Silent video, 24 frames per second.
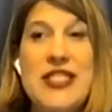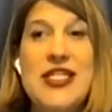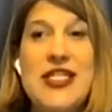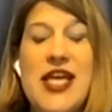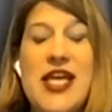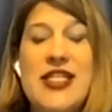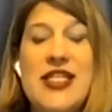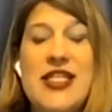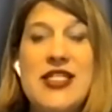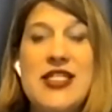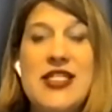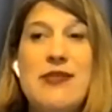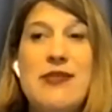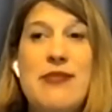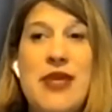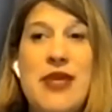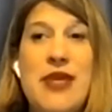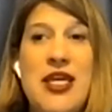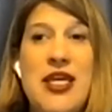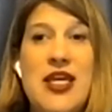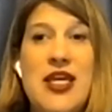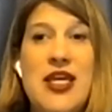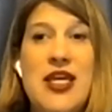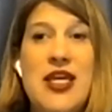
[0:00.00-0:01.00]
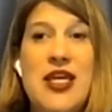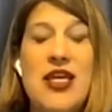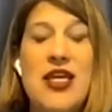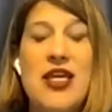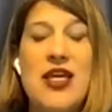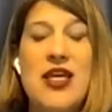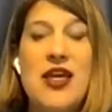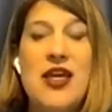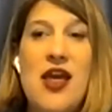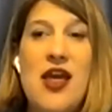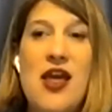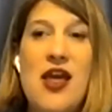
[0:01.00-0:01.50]
Because again, to me,
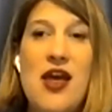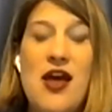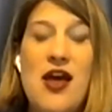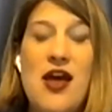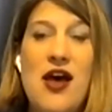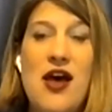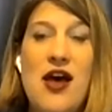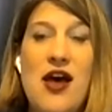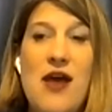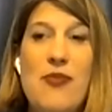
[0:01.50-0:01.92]
uh,